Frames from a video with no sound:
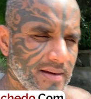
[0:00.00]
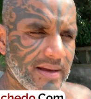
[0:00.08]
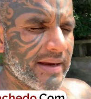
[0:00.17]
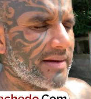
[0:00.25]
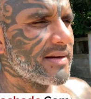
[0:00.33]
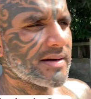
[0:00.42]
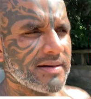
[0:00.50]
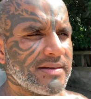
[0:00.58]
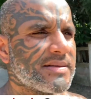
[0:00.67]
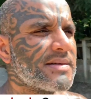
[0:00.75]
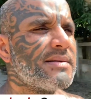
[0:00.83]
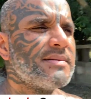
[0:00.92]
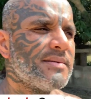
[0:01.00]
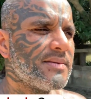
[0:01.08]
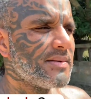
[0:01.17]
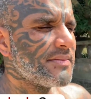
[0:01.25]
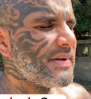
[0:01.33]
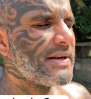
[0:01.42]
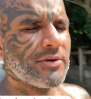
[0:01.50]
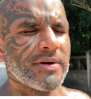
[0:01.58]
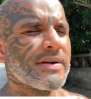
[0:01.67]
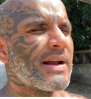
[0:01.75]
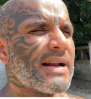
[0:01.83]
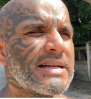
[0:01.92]
ignorant. We don't
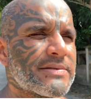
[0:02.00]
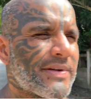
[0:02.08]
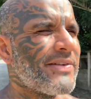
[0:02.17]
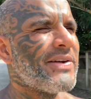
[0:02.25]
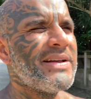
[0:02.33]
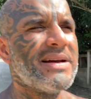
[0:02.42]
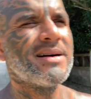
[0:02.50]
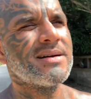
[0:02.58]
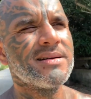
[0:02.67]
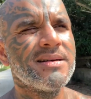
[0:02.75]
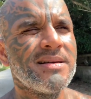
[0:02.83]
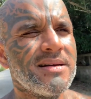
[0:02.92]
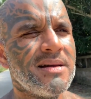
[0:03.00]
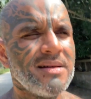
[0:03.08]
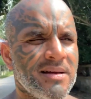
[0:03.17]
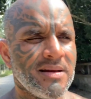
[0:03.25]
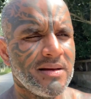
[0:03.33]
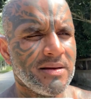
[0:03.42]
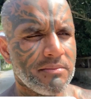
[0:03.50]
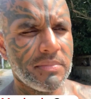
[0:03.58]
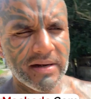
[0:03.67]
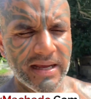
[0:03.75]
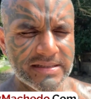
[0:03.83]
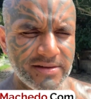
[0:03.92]
realize when you're young. But
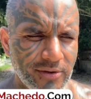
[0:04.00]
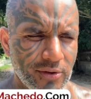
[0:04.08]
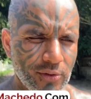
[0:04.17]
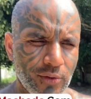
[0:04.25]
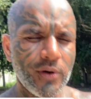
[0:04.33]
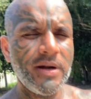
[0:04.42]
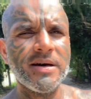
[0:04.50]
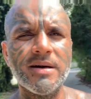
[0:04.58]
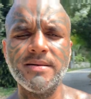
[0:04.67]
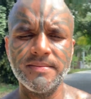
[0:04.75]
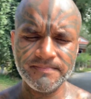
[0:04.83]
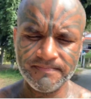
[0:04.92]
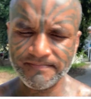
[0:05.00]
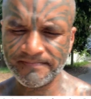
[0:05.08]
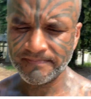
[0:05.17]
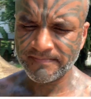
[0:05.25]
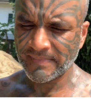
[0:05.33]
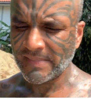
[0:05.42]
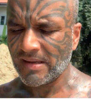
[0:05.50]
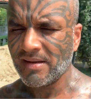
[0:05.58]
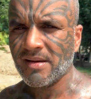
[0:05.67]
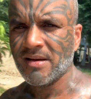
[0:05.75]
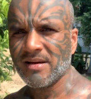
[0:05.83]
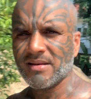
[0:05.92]
as you grow older,
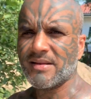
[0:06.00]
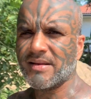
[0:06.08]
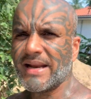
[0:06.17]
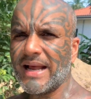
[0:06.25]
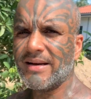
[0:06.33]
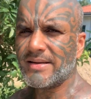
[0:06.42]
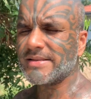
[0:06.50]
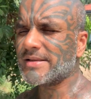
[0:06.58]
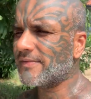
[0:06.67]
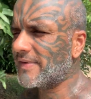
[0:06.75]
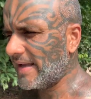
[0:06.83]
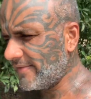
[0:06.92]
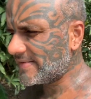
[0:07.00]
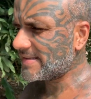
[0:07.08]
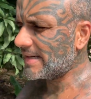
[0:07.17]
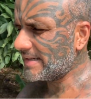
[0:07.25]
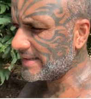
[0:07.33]
the realities of life set